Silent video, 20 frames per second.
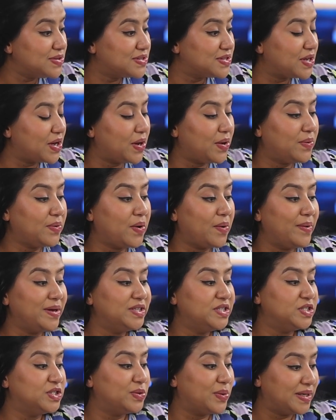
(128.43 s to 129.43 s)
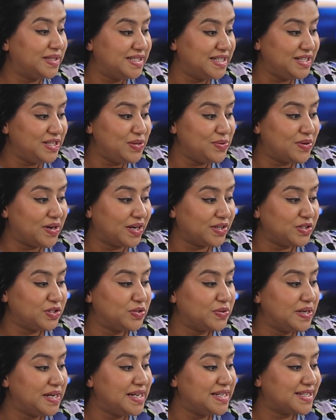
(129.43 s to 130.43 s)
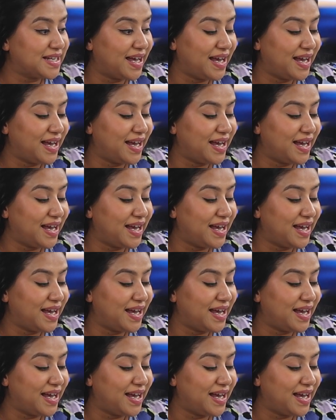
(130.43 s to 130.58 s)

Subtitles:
So going to 20 new countries.